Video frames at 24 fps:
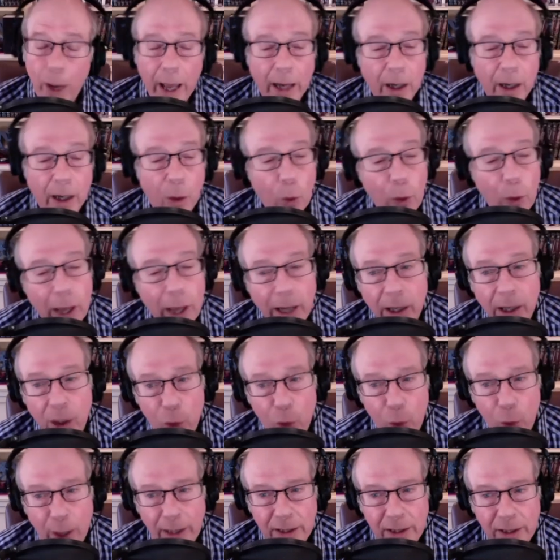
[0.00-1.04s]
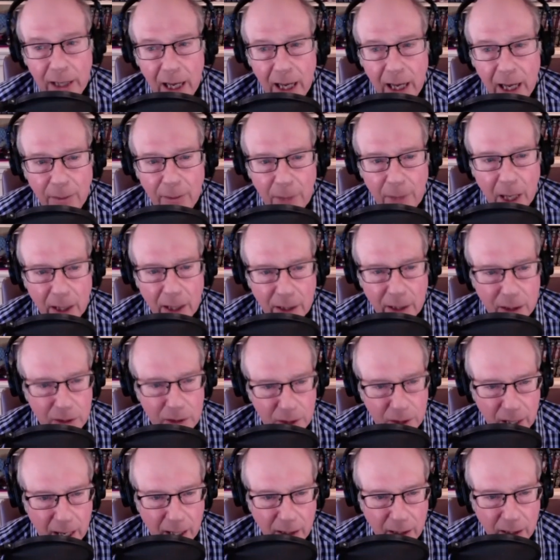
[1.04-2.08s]
a, we had a great time on the
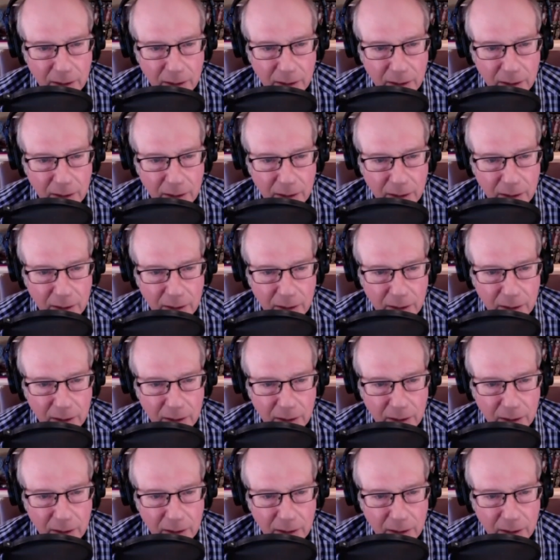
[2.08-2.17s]
set.